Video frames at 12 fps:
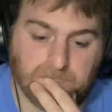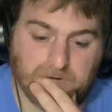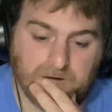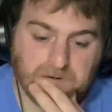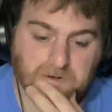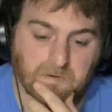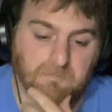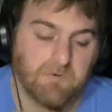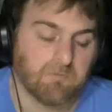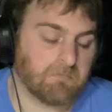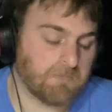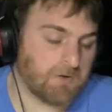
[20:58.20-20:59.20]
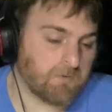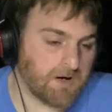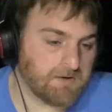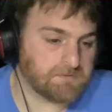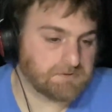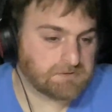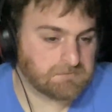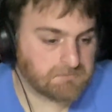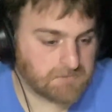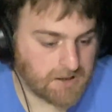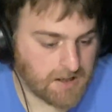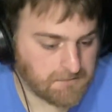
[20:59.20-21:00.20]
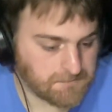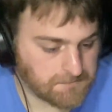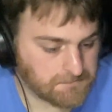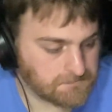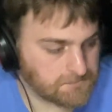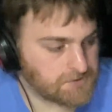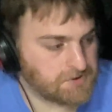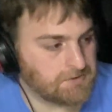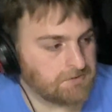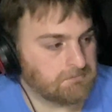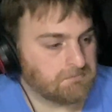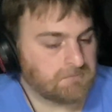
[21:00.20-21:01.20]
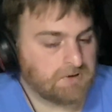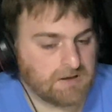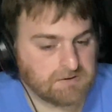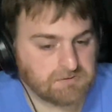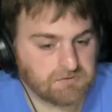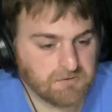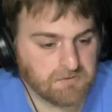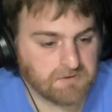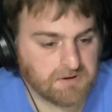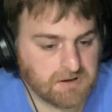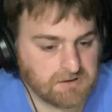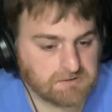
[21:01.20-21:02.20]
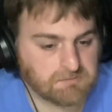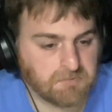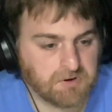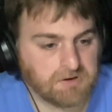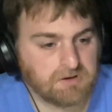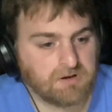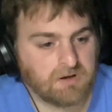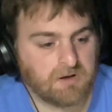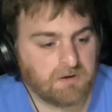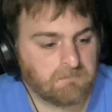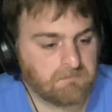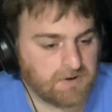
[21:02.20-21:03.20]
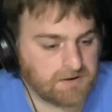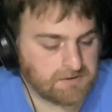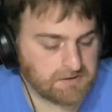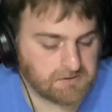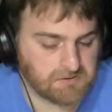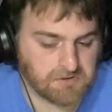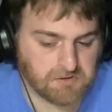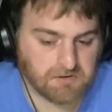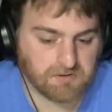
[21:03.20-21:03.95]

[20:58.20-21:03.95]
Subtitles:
I know my wife's tough. She gets through things, but I think she could